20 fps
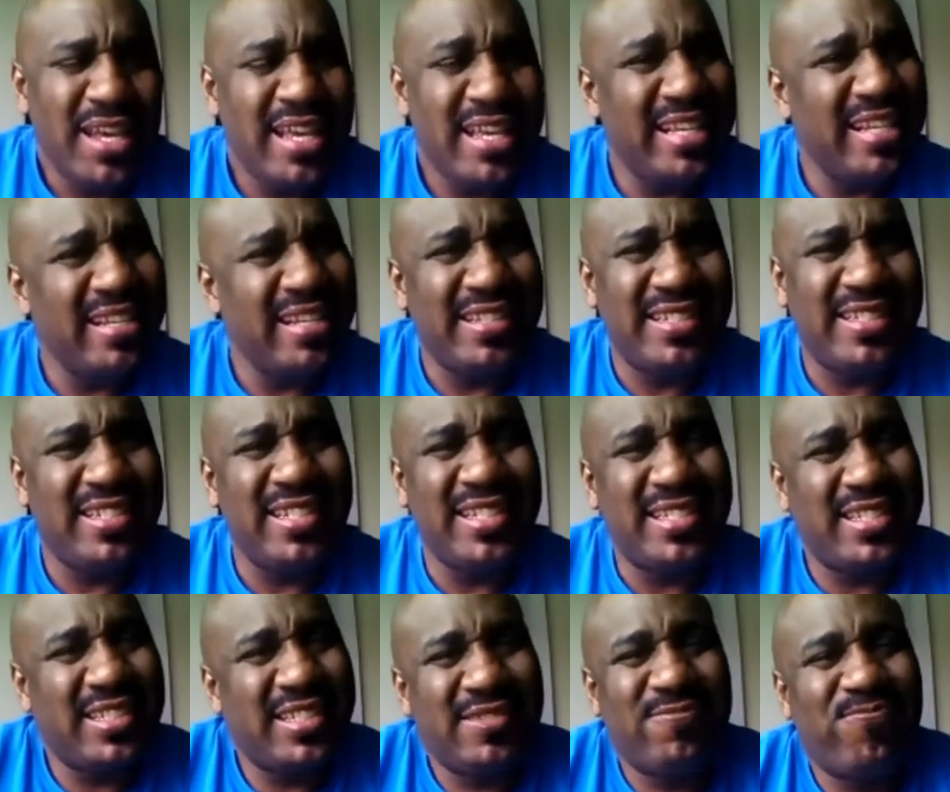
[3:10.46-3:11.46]
It
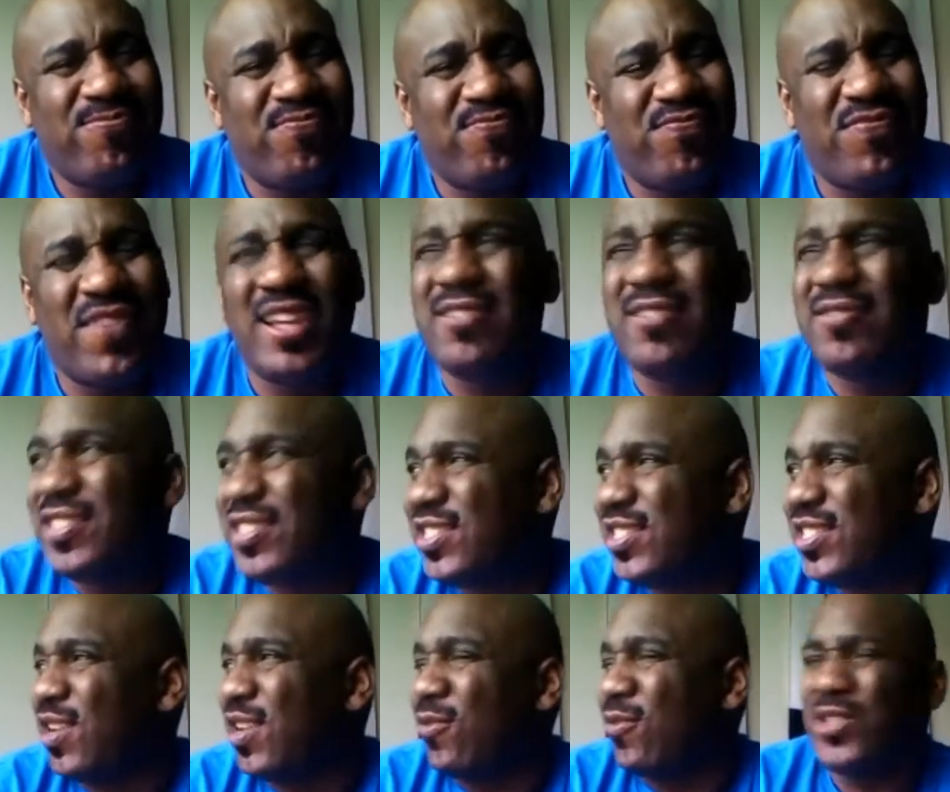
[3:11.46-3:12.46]
just felt
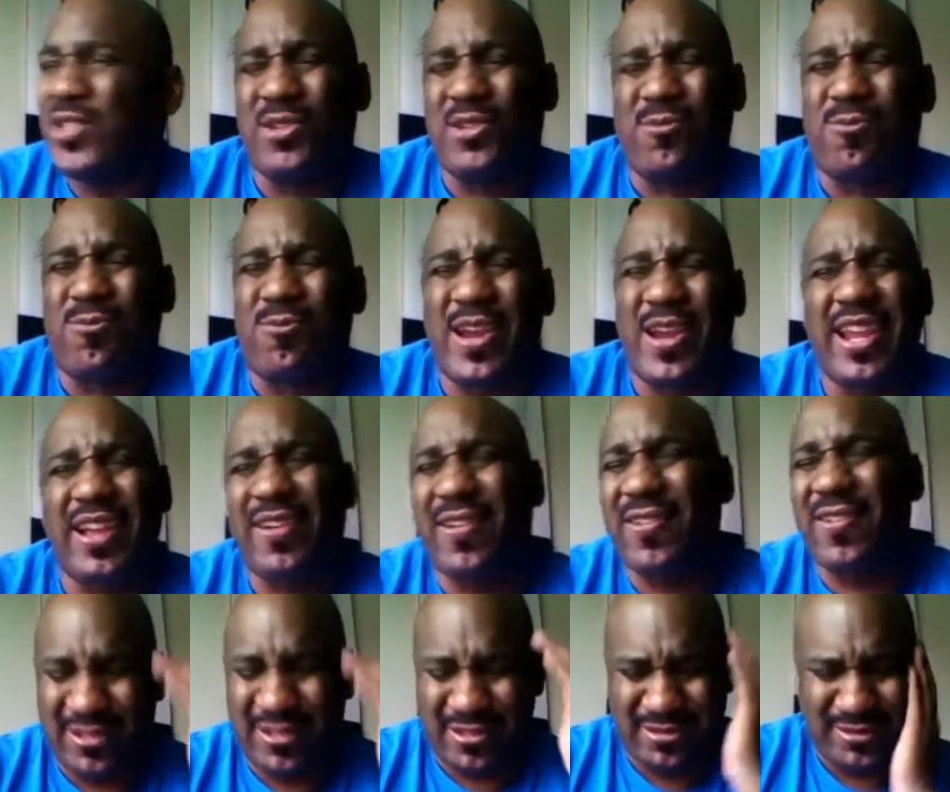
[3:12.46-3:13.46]
so
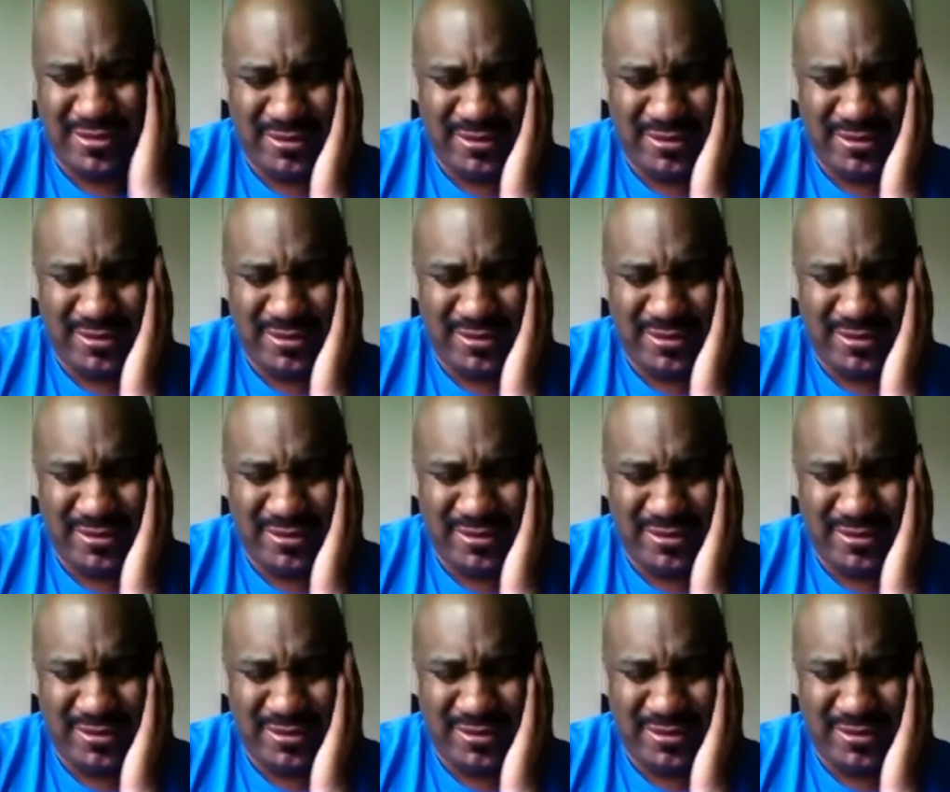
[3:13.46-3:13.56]
surreal